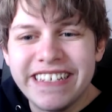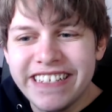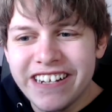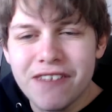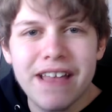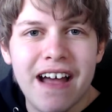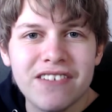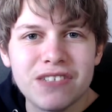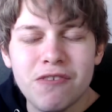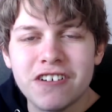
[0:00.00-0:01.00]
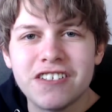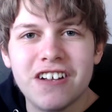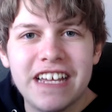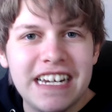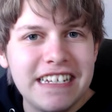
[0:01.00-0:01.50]
you know, without having to watch
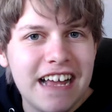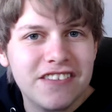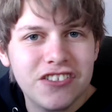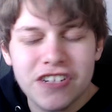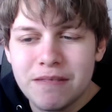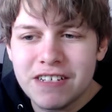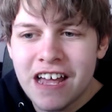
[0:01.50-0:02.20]
like any NASA streams.